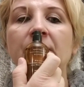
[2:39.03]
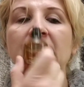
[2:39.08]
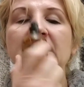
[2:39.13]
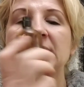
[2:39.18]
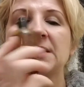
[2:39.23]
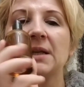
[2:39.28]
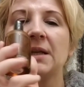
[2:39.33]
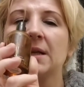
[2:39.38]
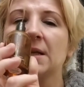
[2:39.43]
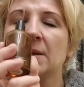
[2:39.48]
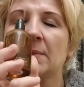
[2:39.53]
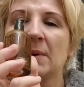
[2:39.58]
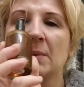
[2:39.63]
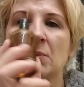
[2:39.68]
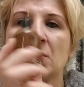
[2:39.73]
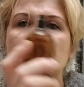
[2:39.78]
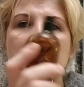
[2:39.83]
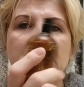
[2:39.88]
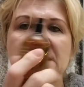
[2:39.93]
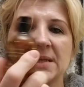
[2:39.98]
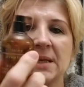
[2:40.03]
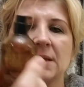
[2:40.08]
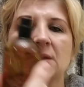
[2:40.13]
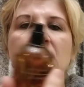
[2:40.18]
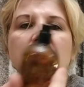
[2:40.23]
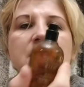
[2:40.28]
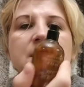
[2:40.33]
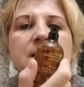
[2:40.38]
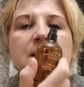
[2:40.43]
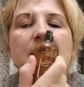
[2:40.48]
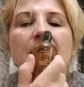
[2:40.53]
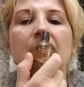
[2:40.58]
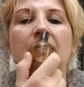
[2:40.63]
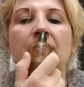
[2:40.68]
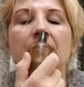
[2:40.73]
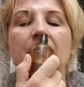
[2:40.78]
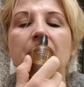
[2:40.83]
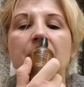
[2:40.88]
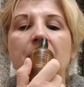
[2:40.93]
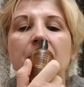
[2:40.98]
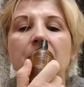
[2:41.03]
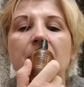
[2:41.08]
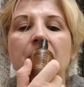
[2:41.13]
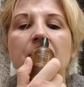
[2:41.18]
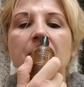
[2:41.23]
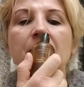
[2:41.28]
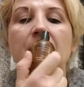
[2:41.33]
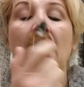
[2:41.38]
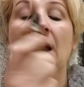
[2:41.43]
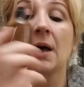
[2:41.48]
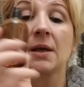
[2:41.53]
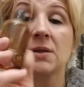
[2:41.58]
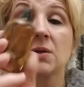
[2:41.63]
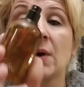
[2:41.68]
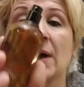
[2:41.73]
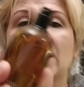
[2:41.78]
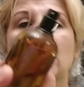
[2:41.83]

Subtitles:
It's a little bit more citrusy. So